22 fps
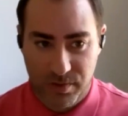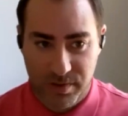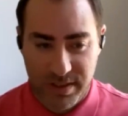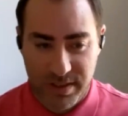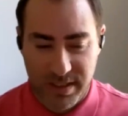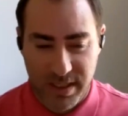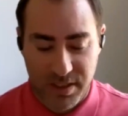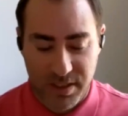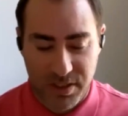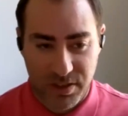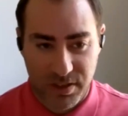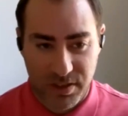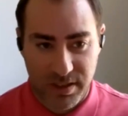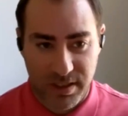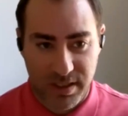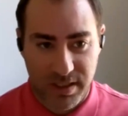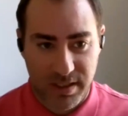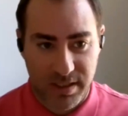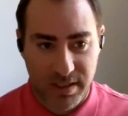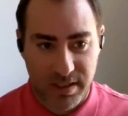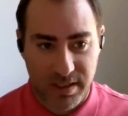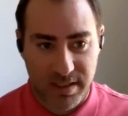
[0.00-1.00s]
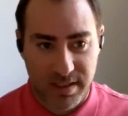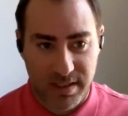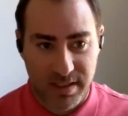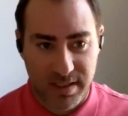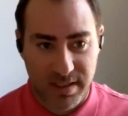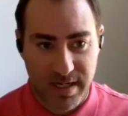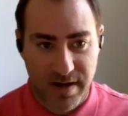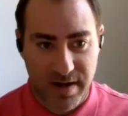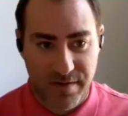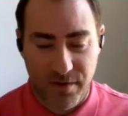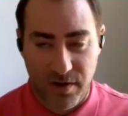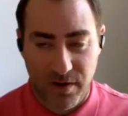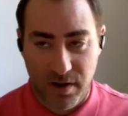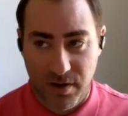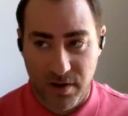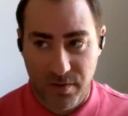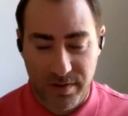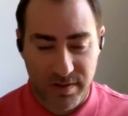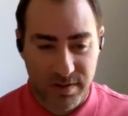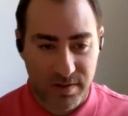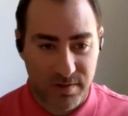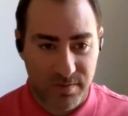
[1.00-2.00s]
Essentially, it's never
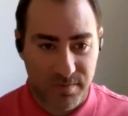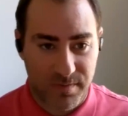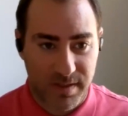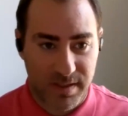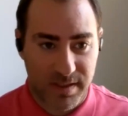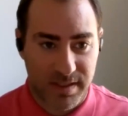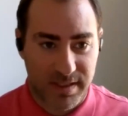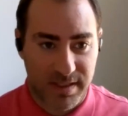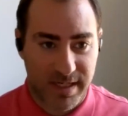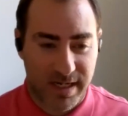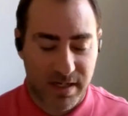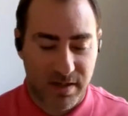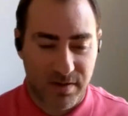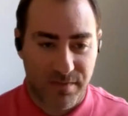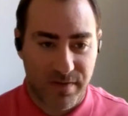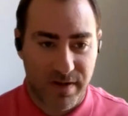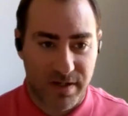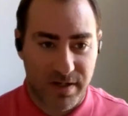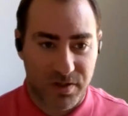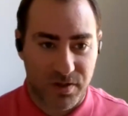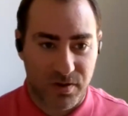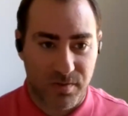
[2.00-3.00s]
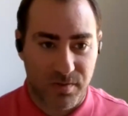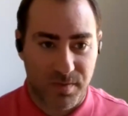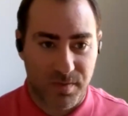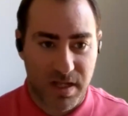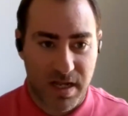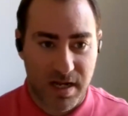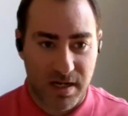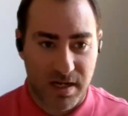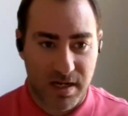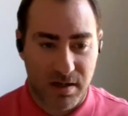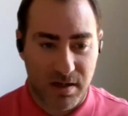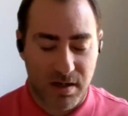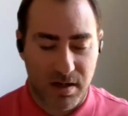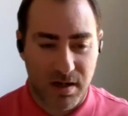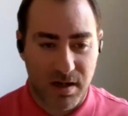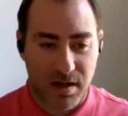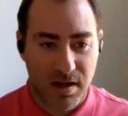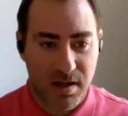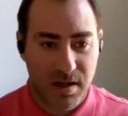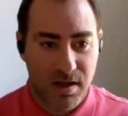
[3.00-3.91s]
going to be a technological blocker.